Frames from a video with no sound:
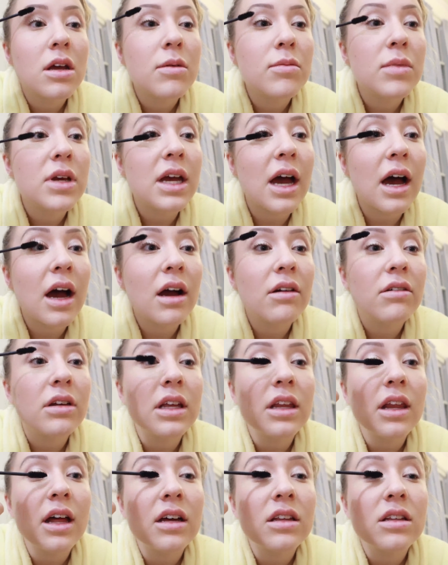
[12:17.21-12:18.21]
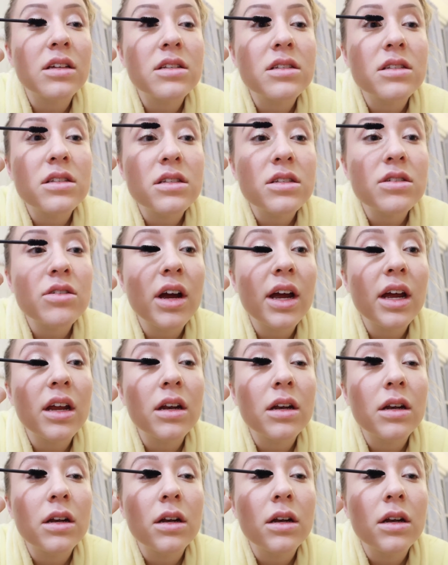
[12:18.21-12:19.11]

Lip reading: But yeah, I really like this. It's great.